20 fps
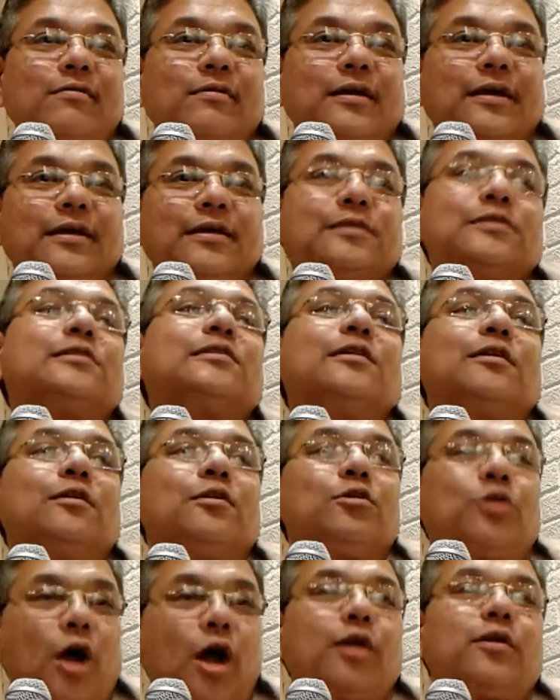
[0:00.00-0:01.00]
is
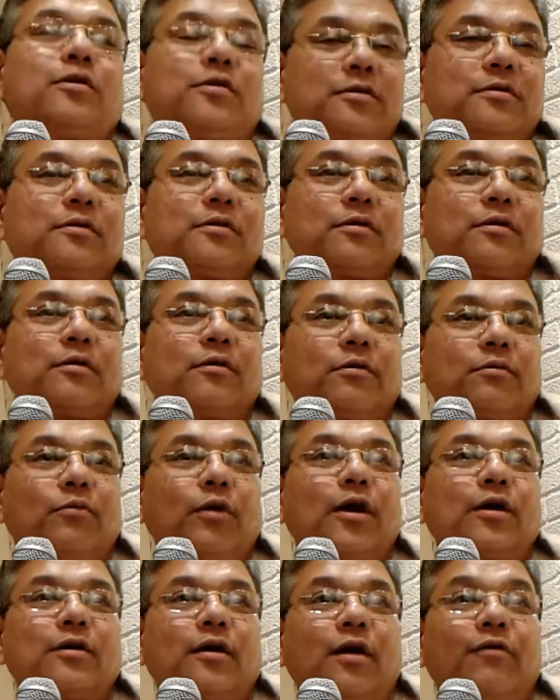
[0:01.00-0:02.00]
not
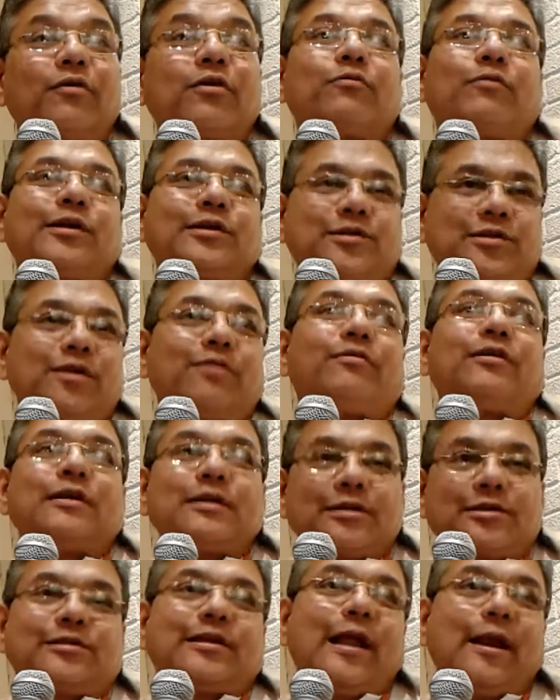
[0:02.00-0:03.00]
what our Vaishnava
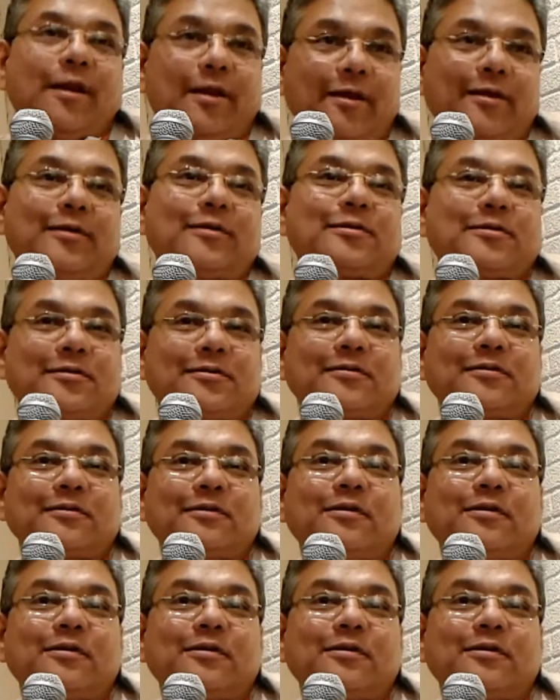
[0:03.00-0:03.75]
understanding is.